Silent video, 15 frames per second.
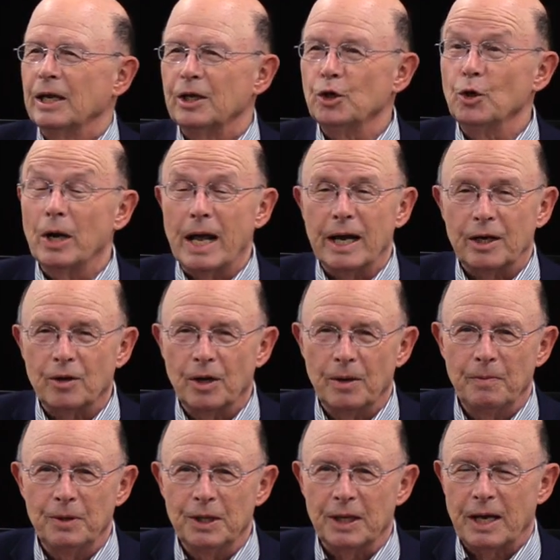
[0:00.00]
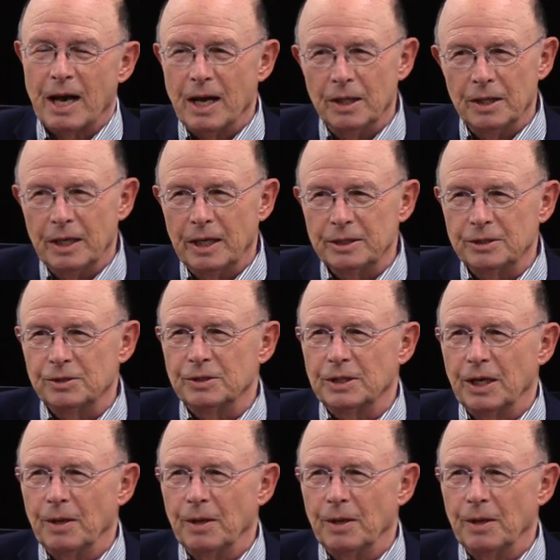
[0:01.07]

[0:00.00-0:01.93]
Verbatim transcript: you're not going to be the colonizers